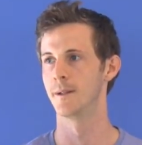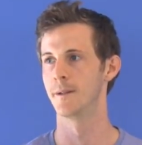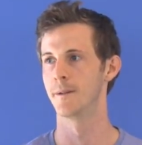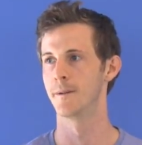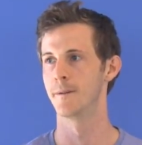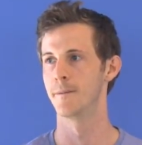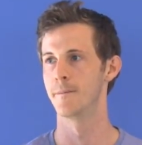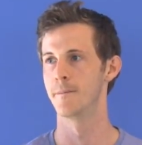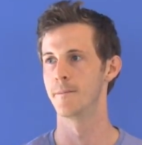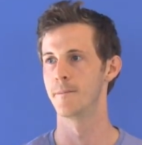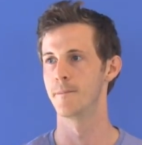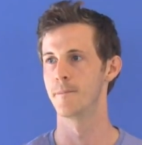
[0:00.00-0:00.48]

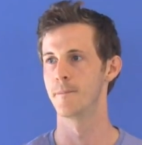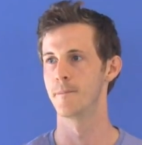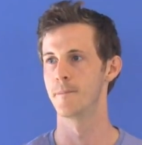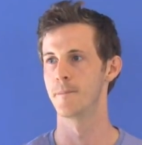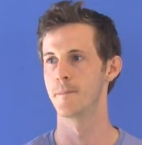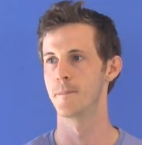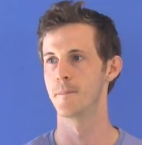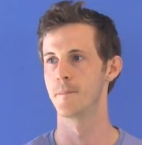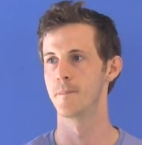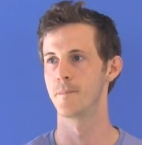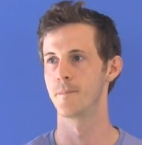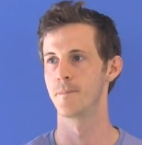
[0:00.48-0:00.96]

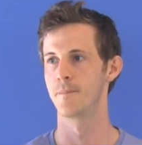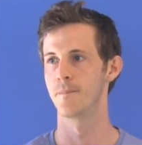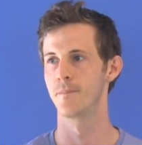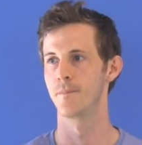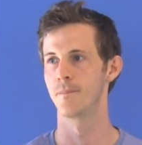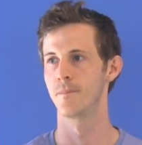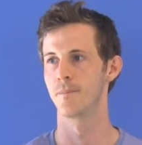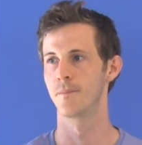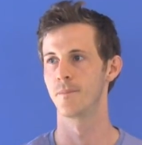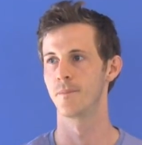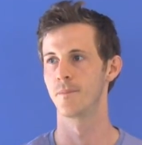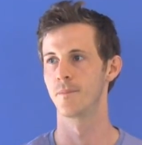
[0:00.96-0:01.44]

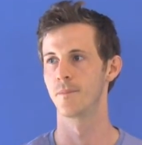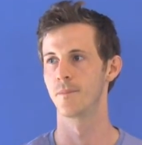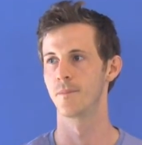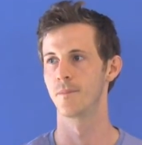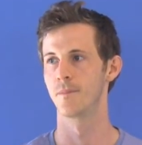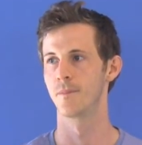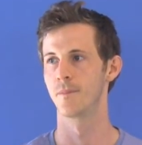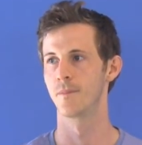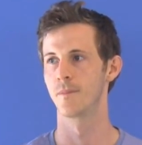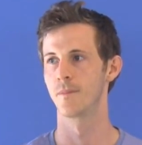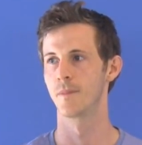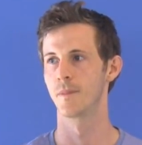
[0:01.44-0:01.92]

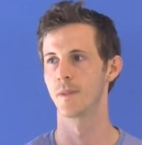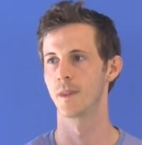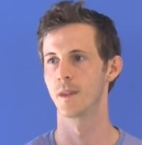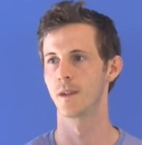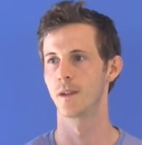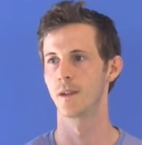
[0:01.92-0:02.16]
(no one is talking)